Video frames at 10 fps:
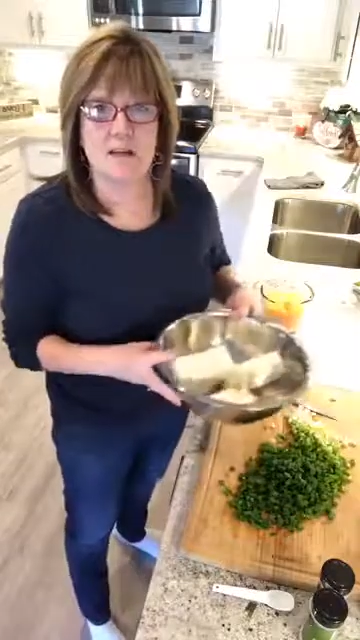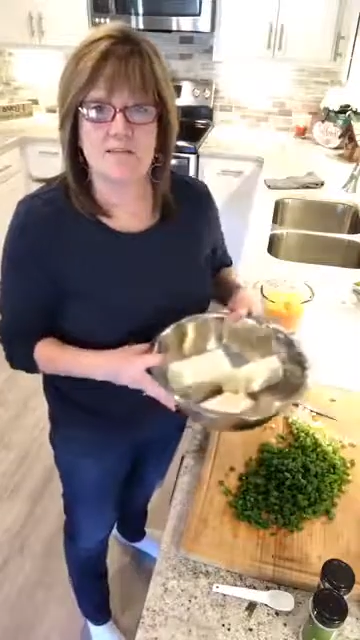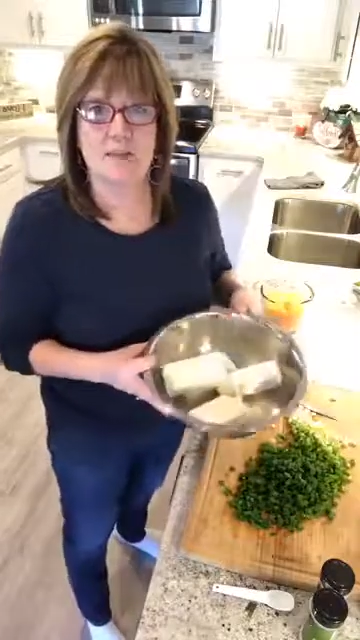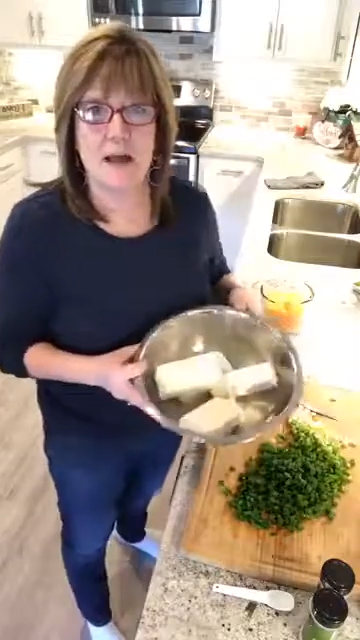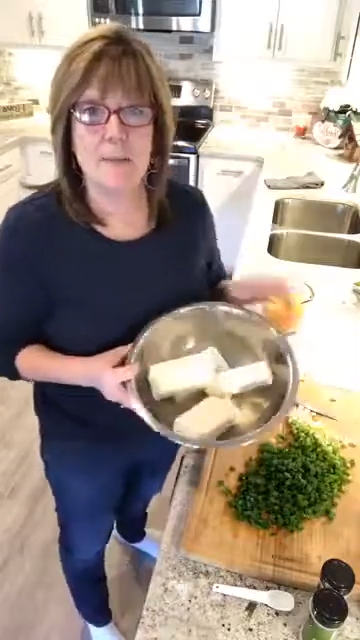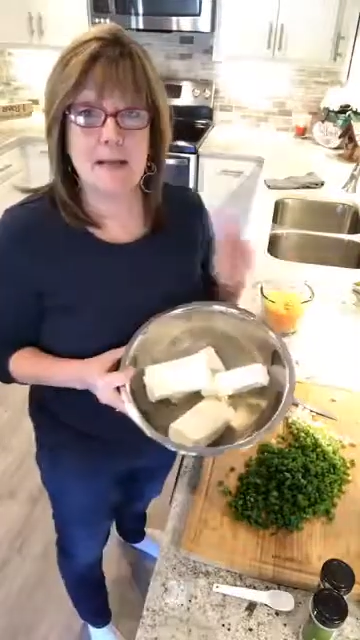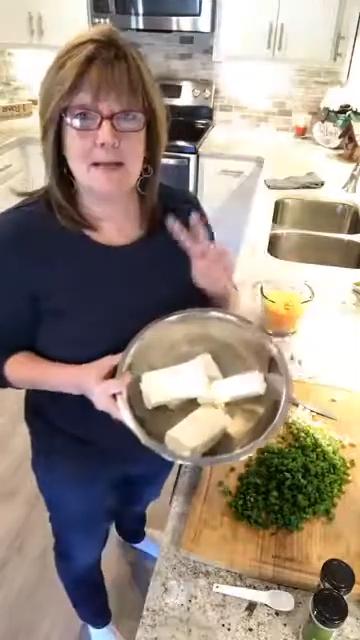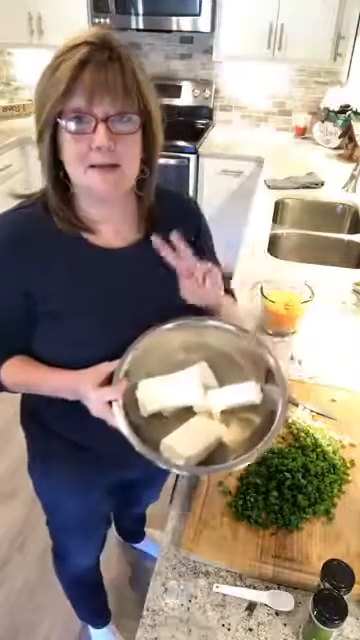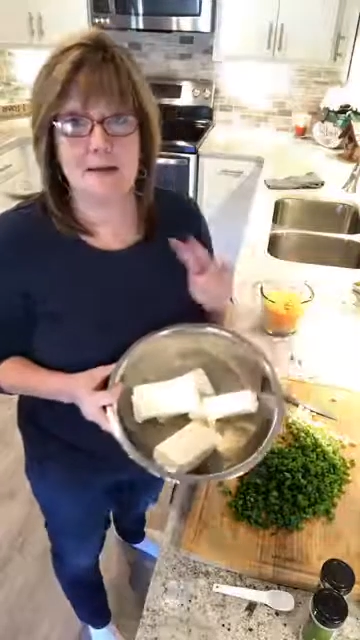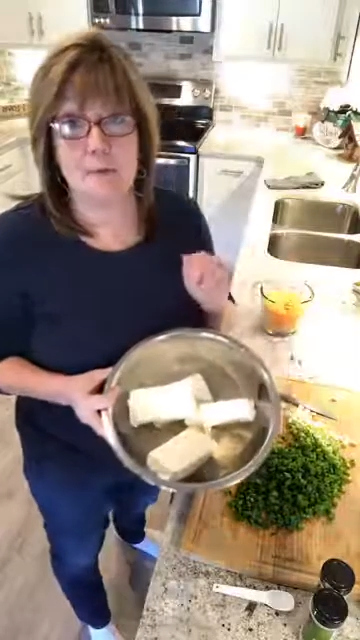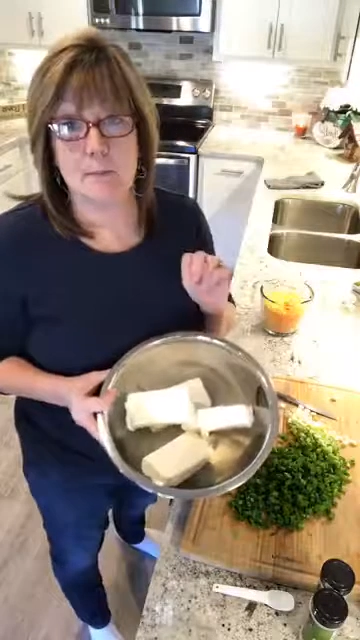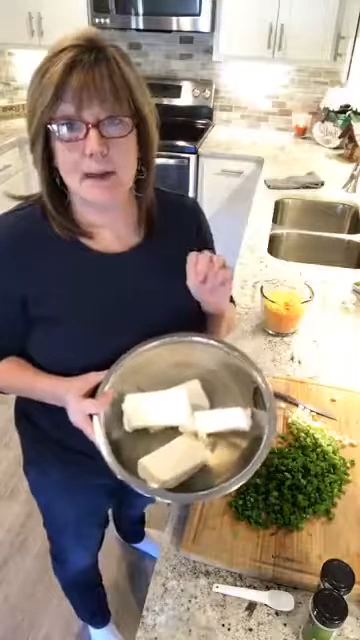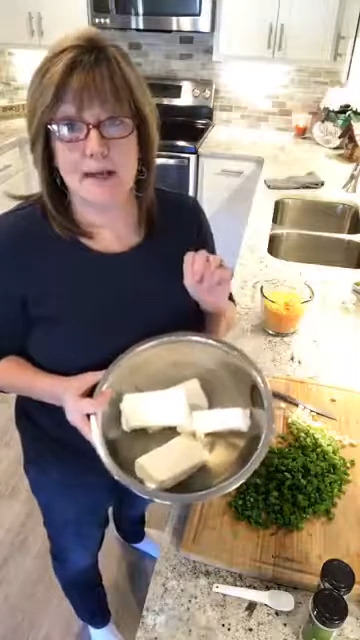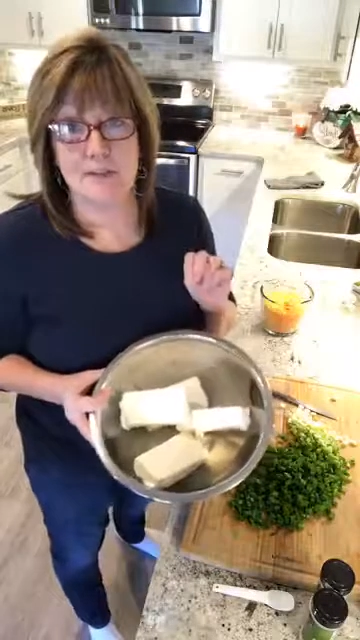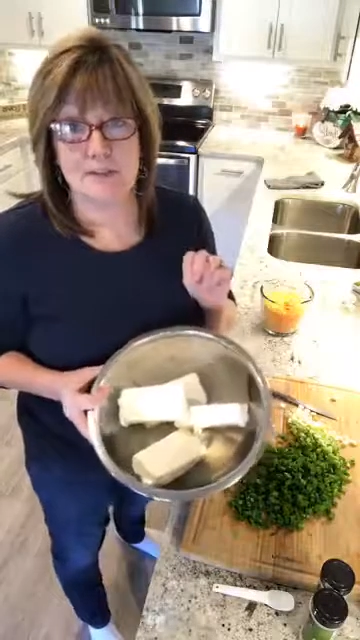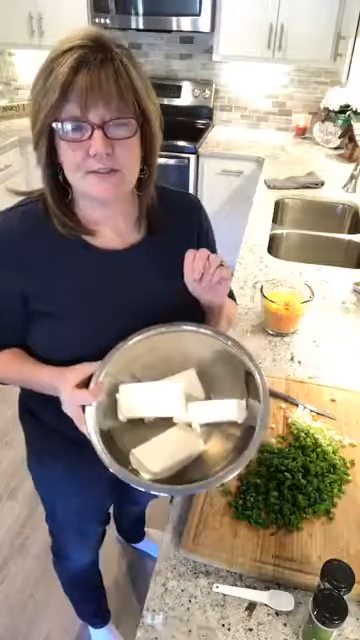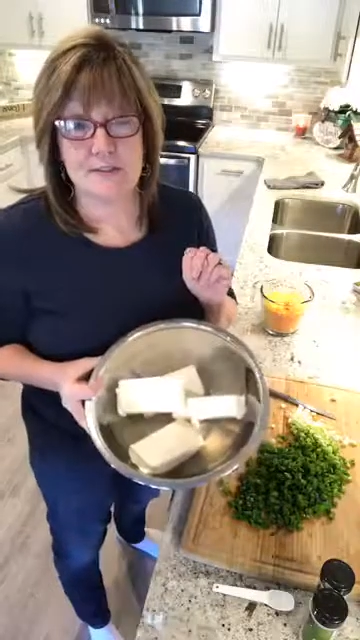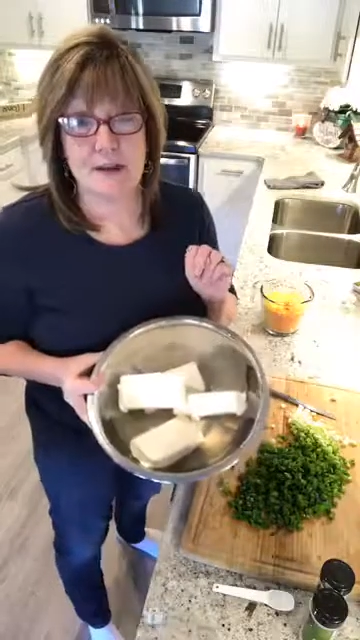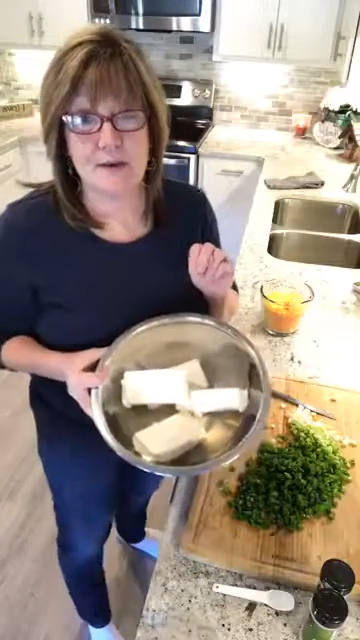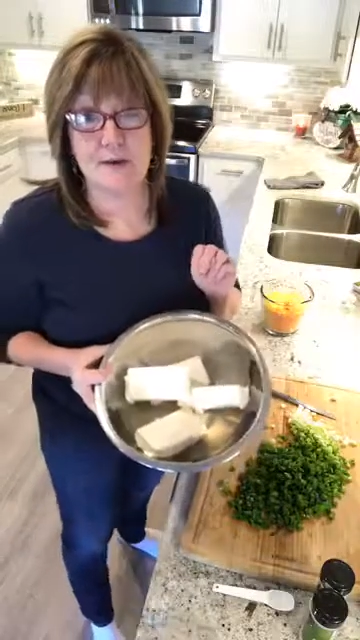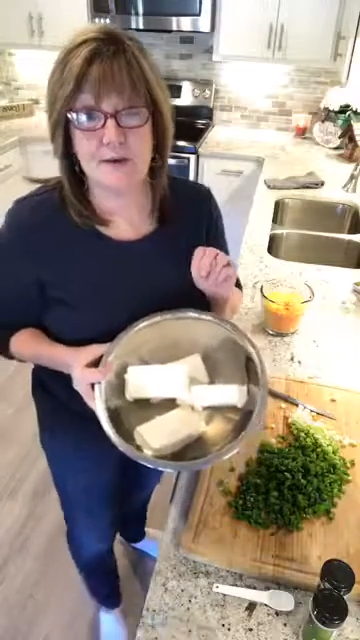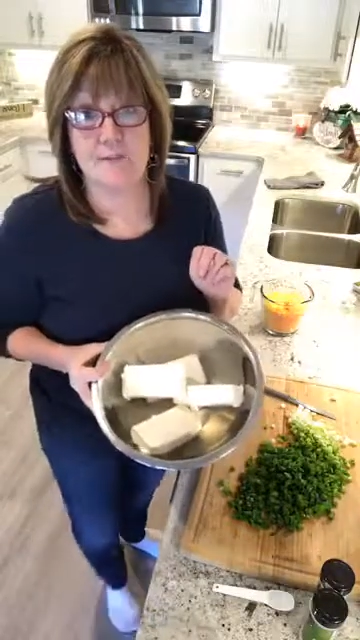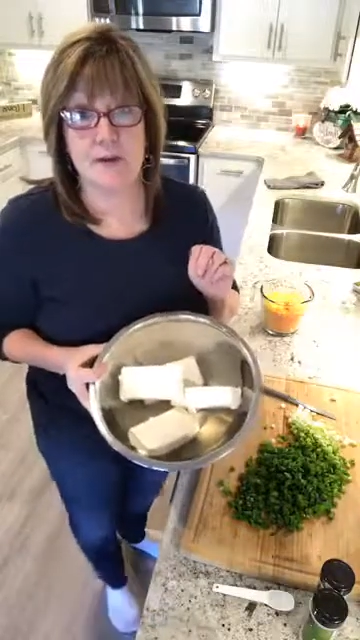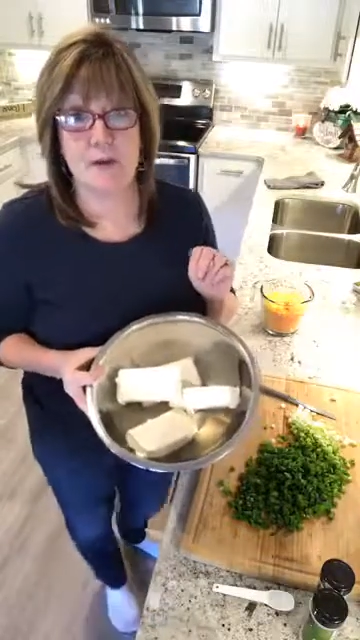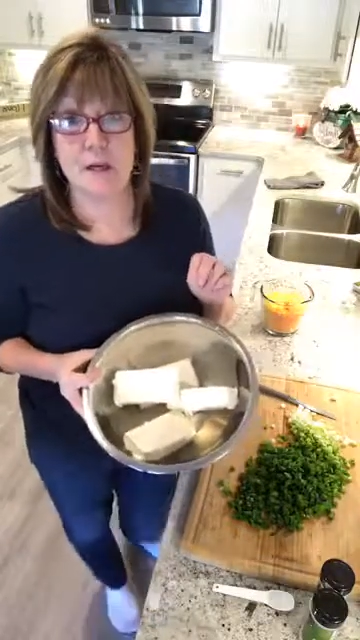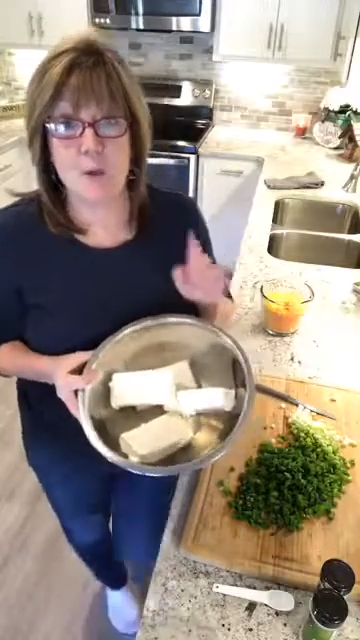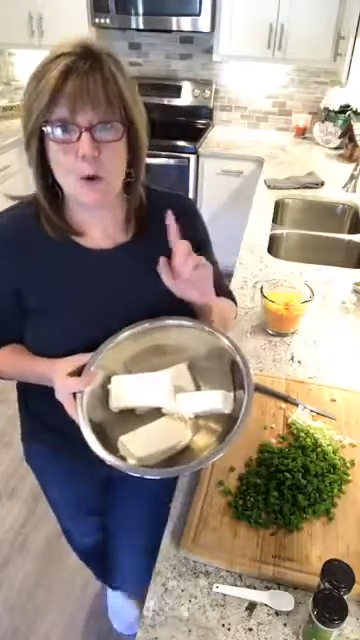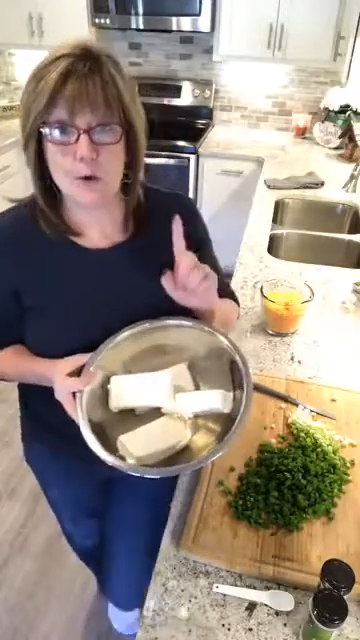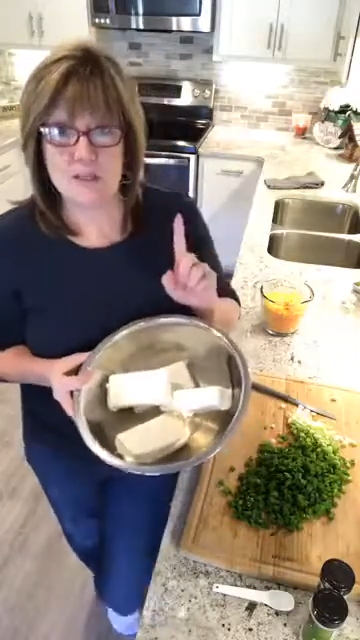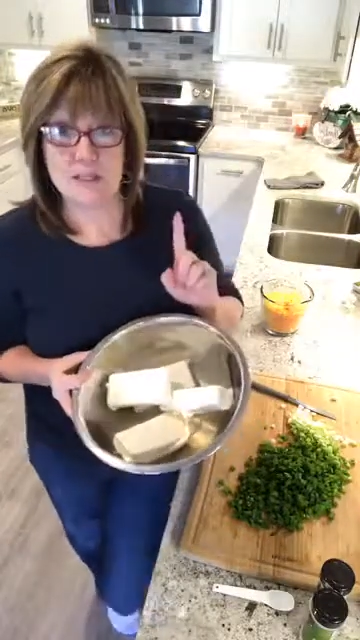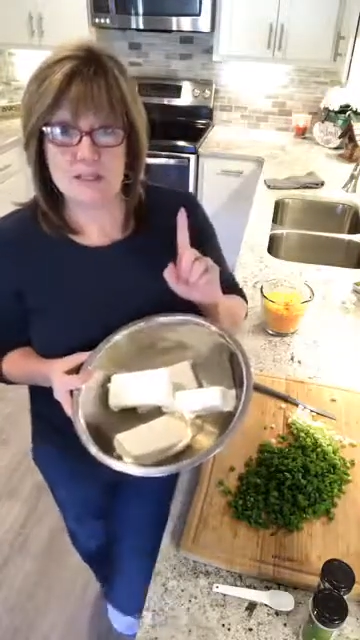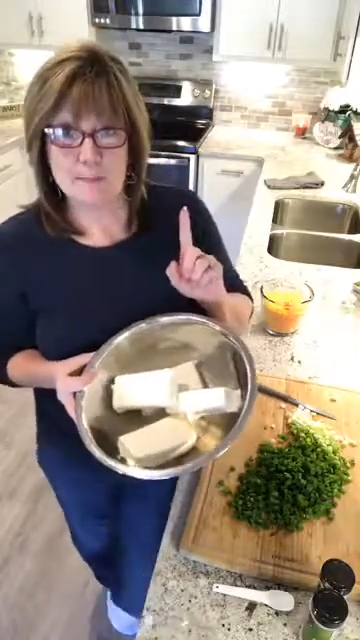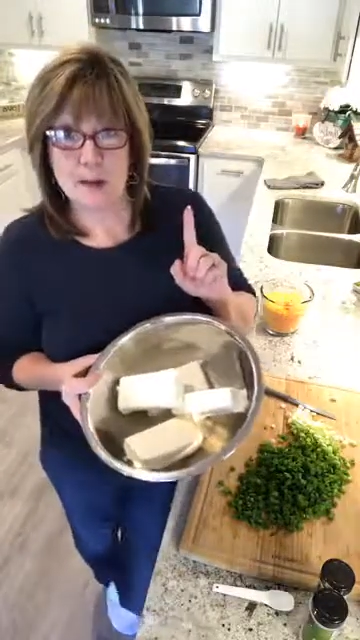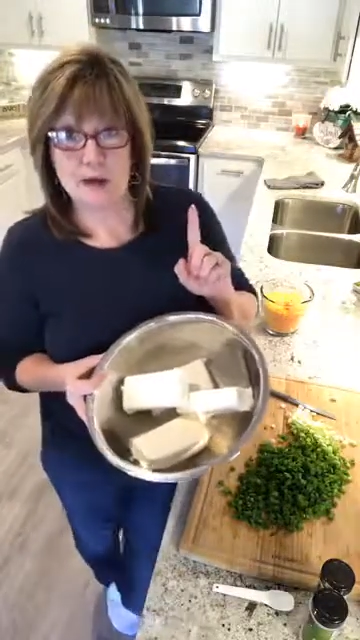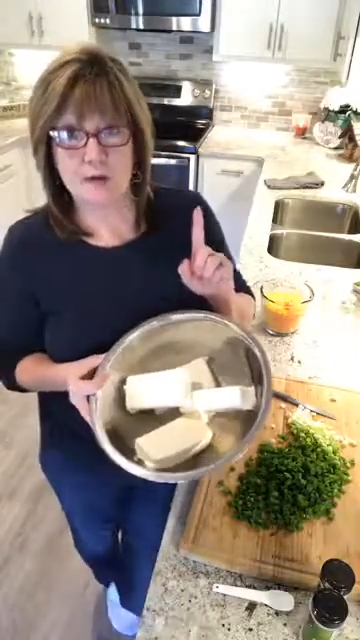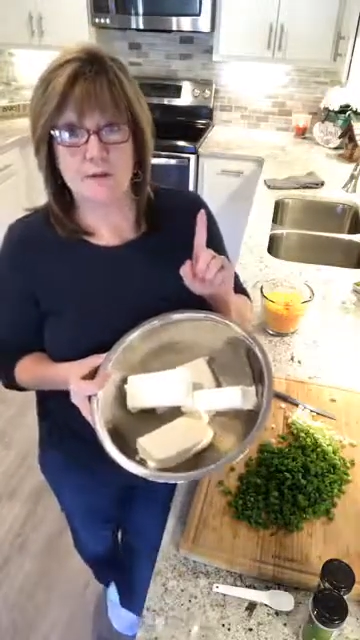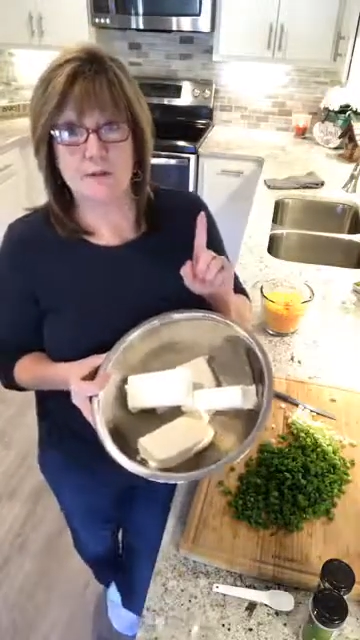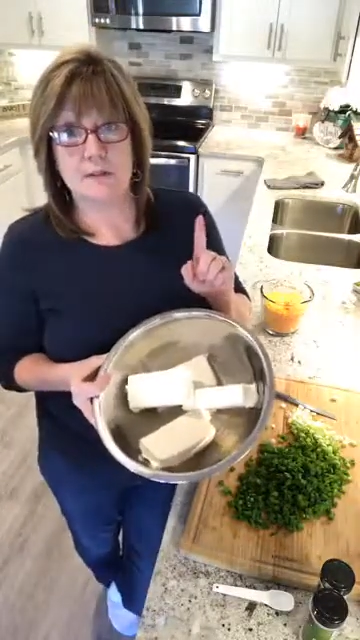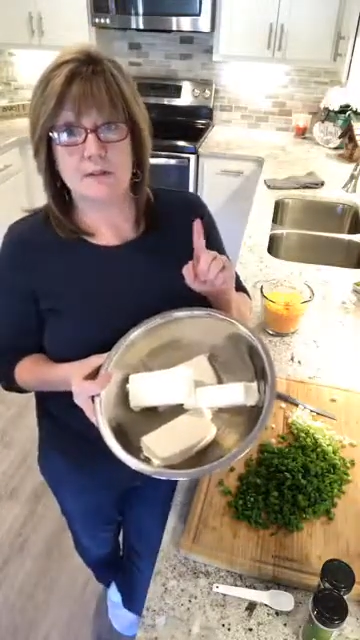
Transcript: off. I'm making a double batch. So if you only want one cheese ball,